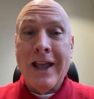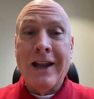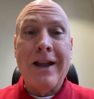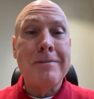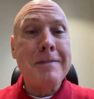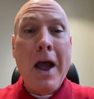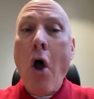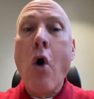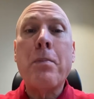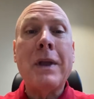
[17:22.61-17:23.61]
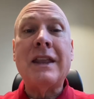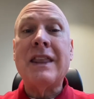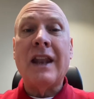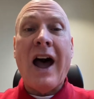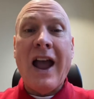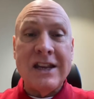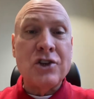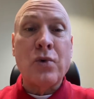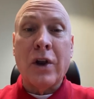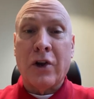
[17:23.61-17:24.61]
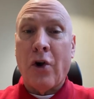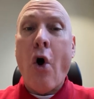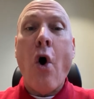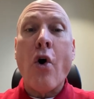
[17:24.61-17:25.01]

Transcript: And I'm hoping that I trigger